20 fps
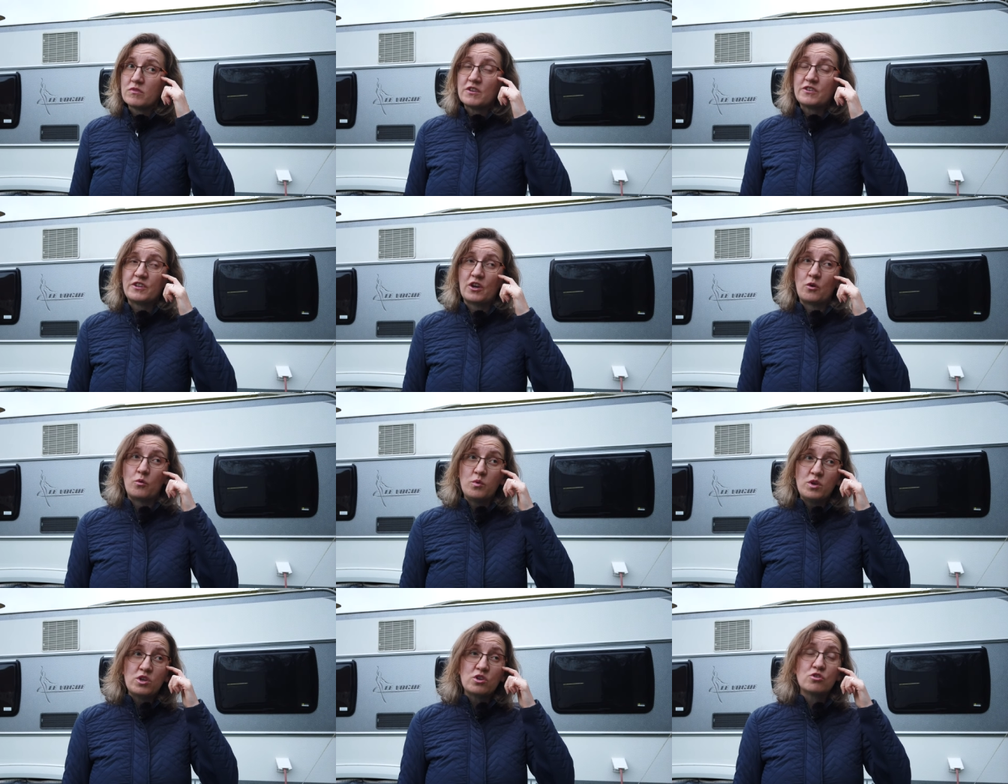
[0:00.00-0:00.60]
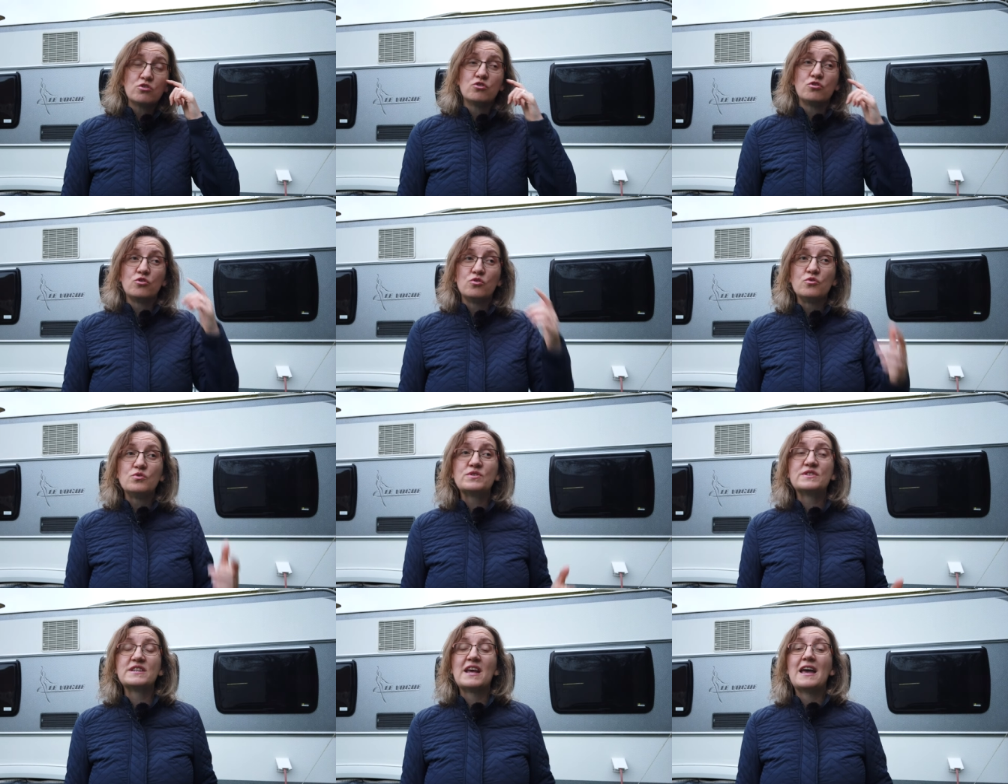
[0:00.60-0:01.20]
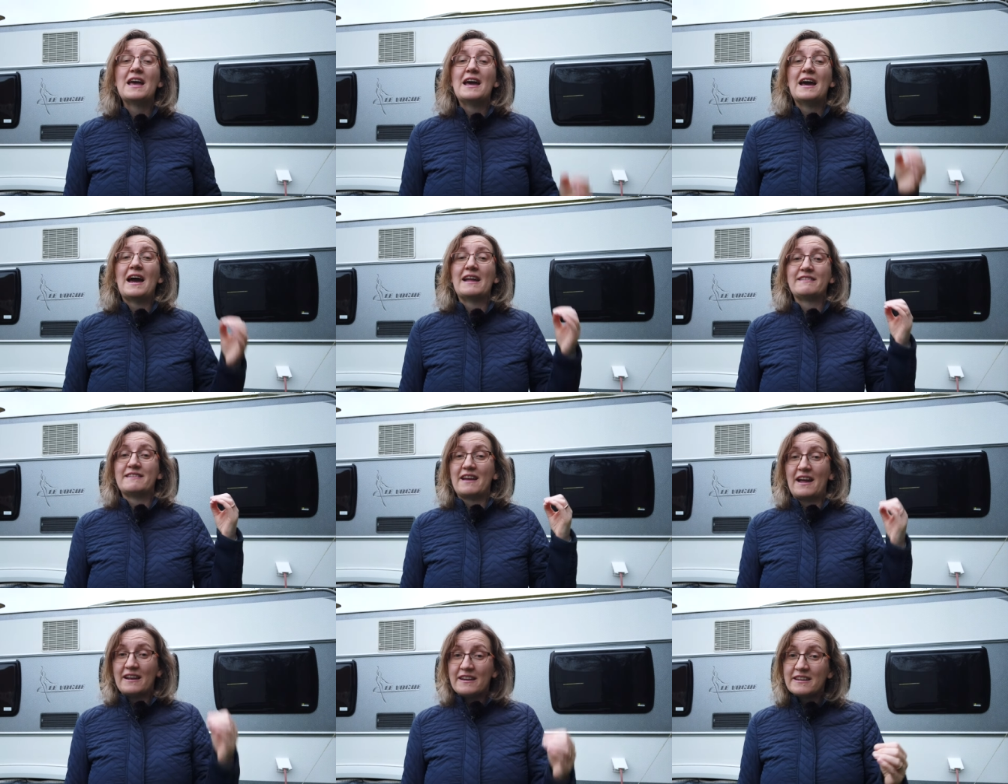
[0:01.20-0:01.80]
So we could use at
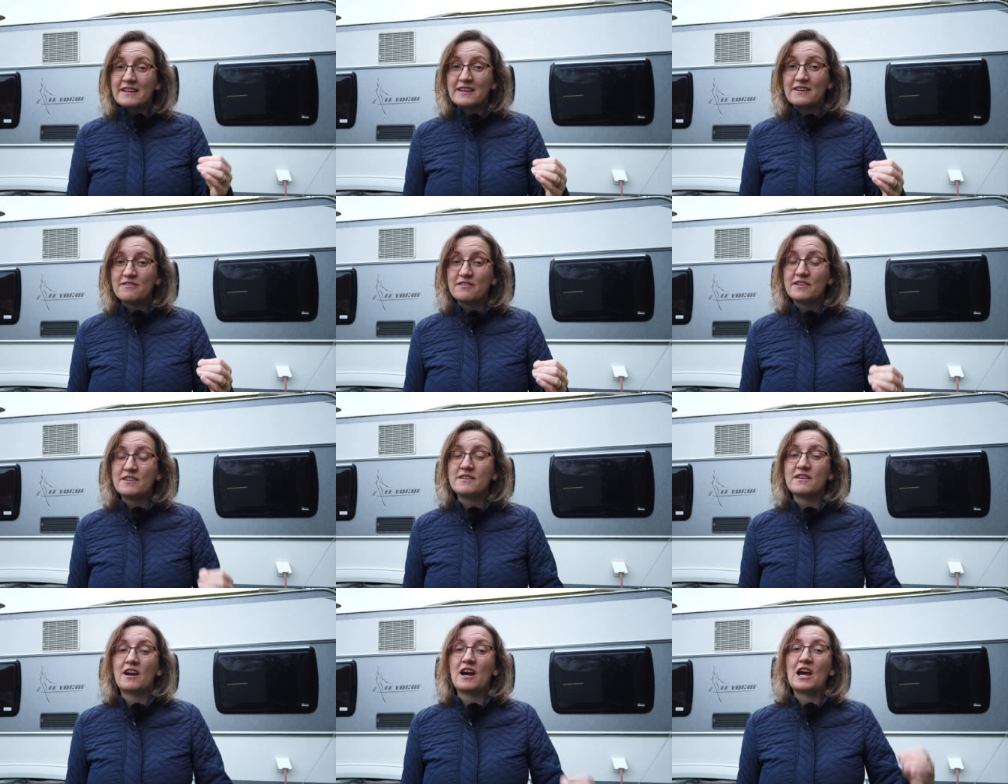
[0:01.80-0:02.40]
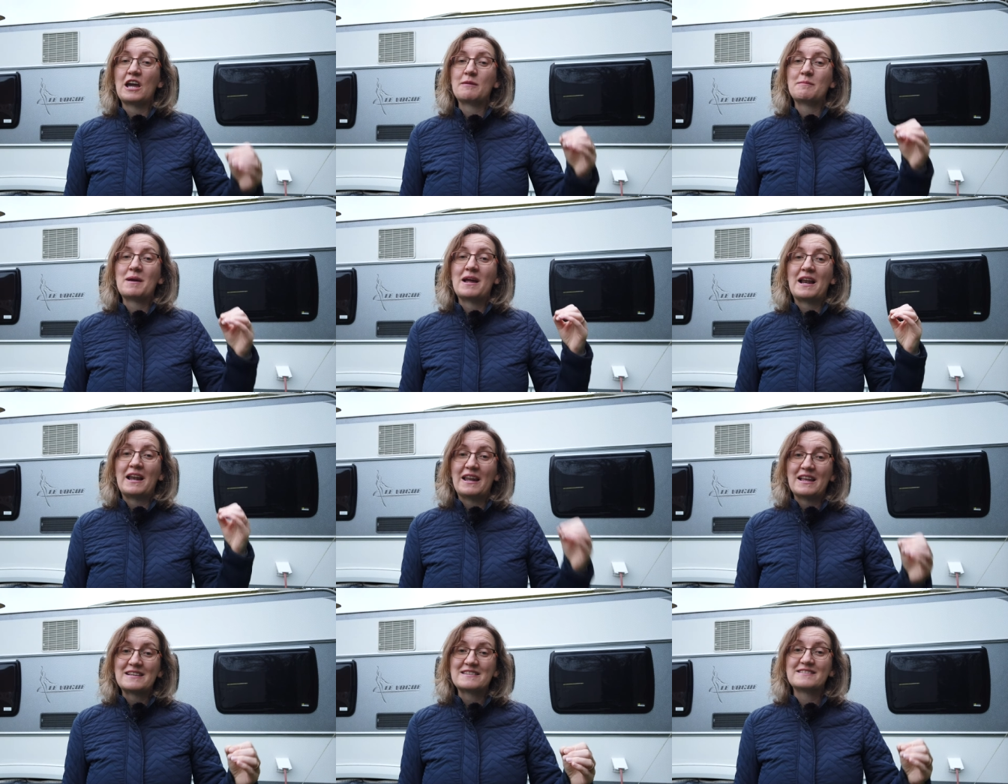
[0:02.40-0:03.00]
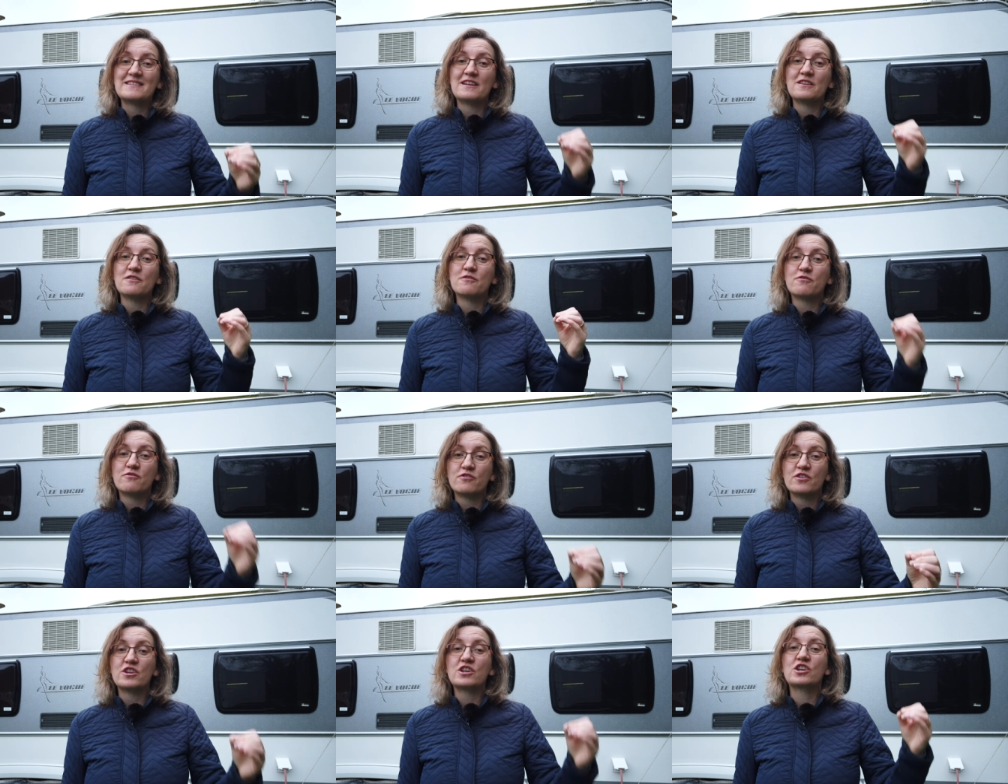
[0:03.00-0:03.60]
any given time less than
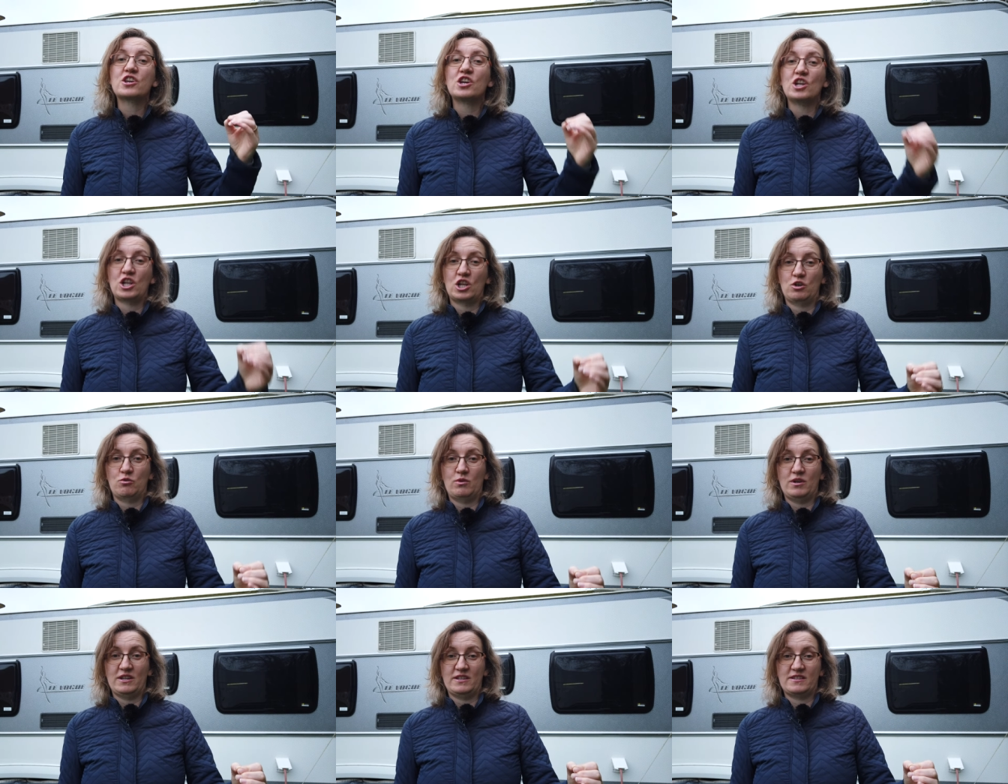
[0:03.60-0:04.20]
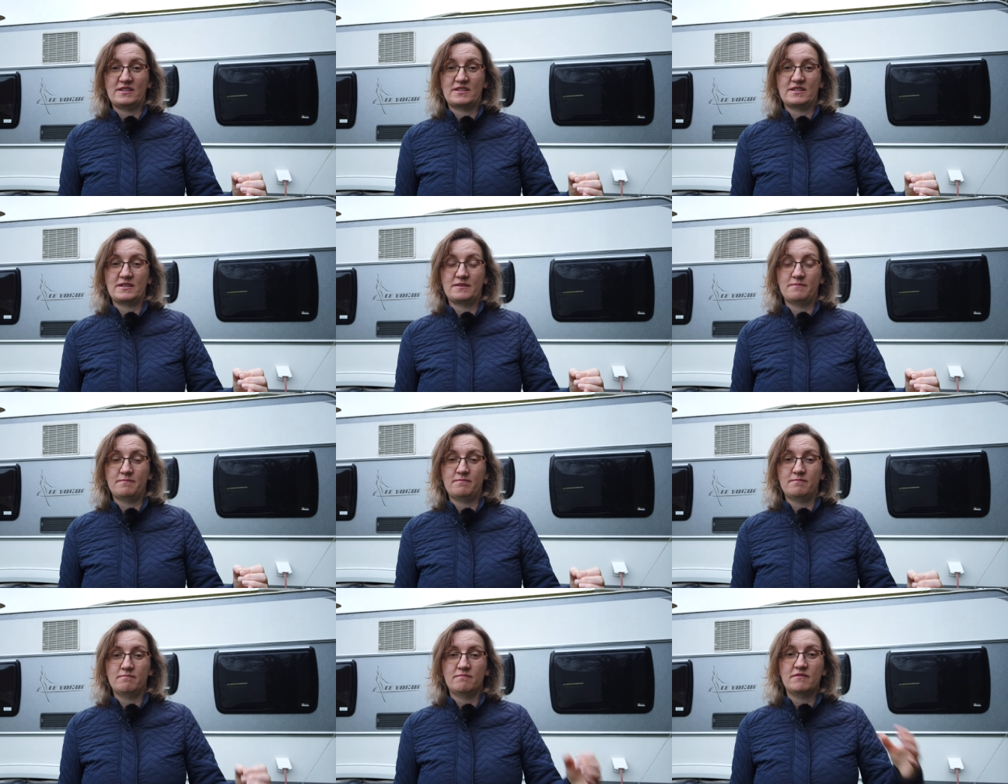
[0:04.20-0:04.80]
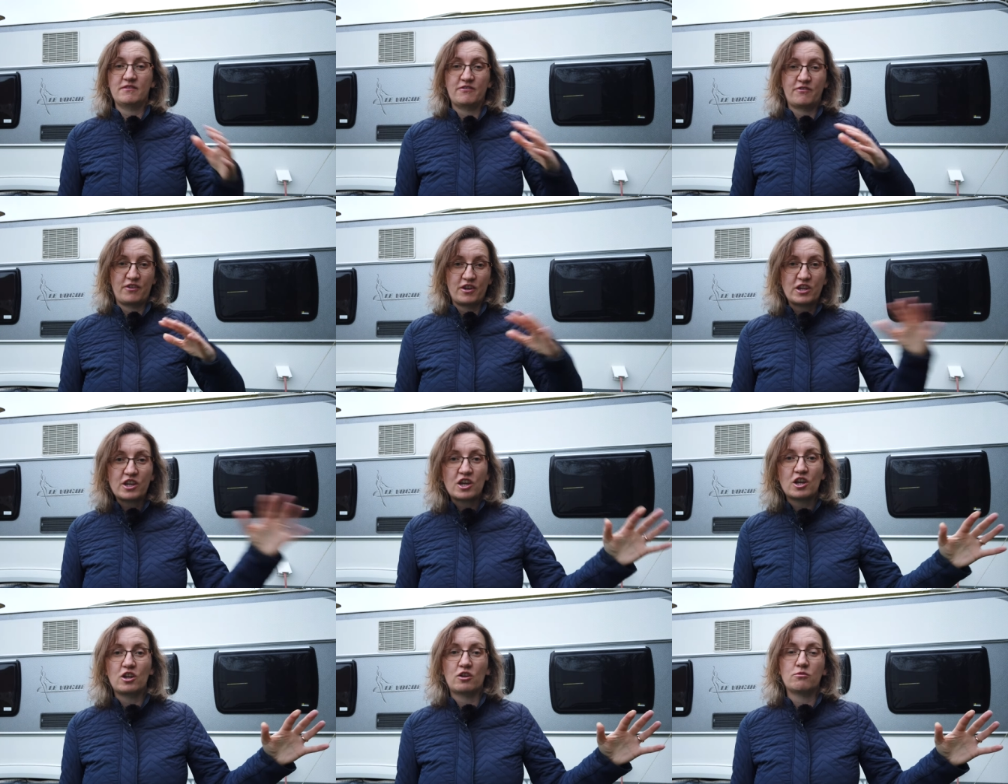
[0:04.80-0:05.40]
three kilowatts three
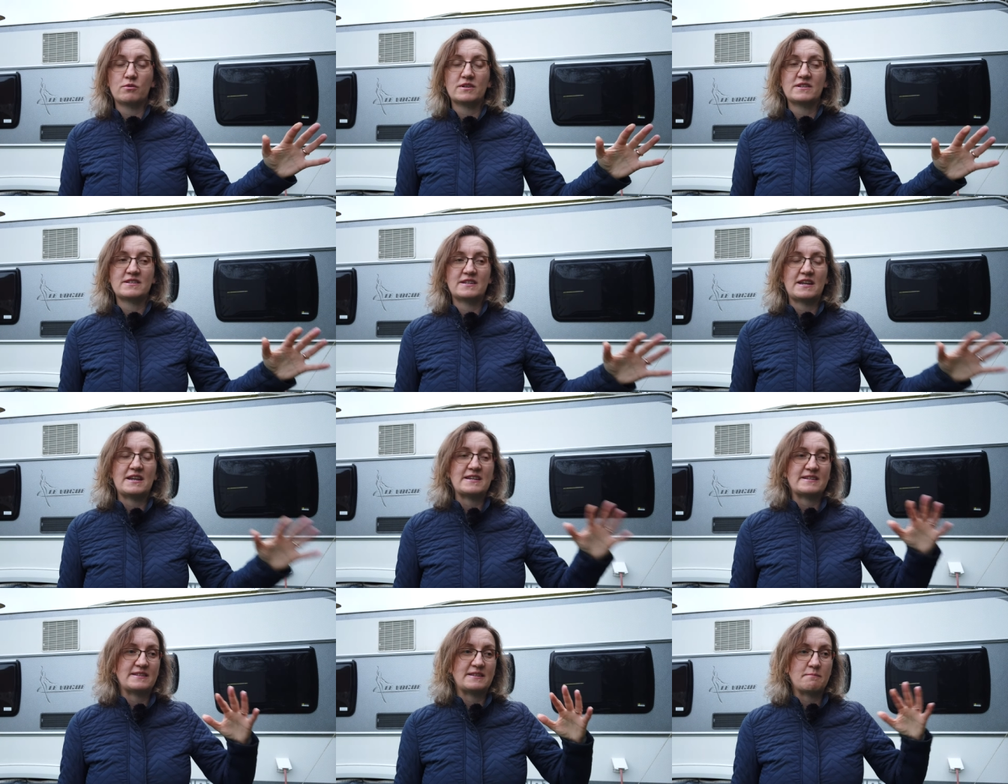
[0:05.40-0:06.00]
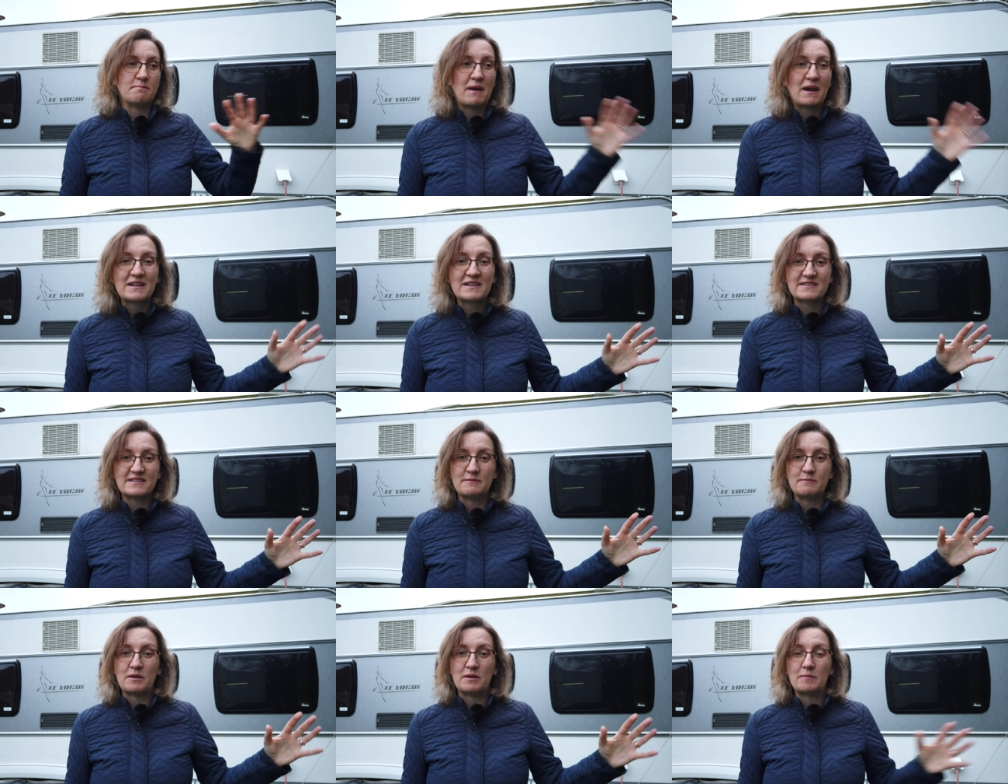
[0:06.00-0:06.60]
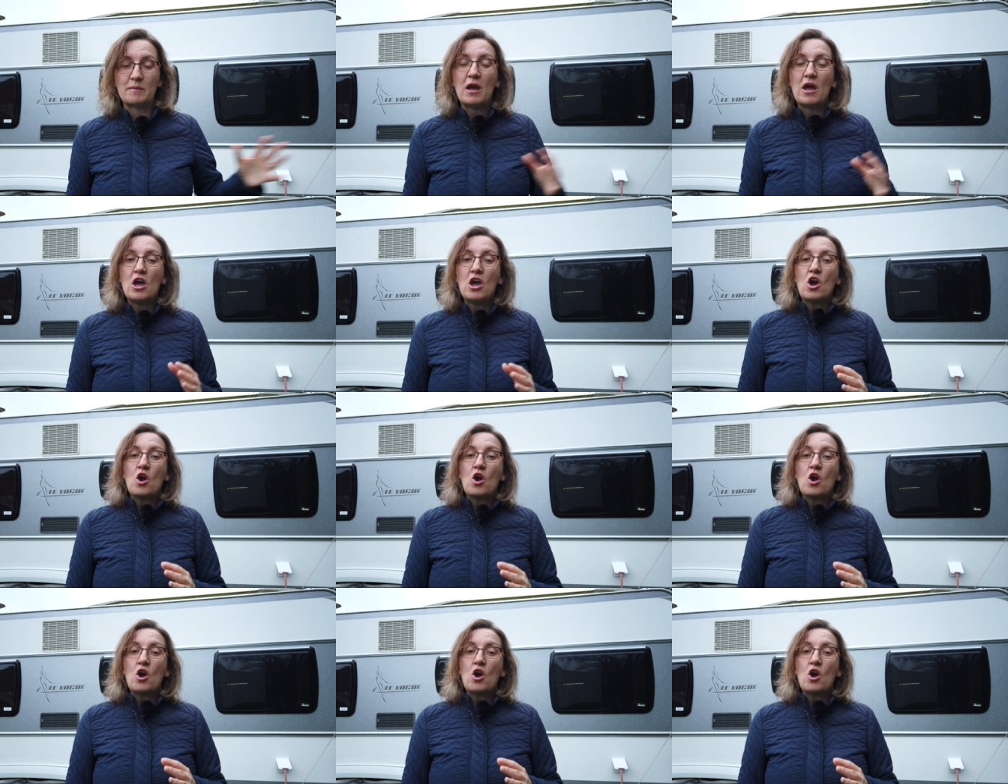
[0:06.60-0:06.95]
kilowatts is the maximum.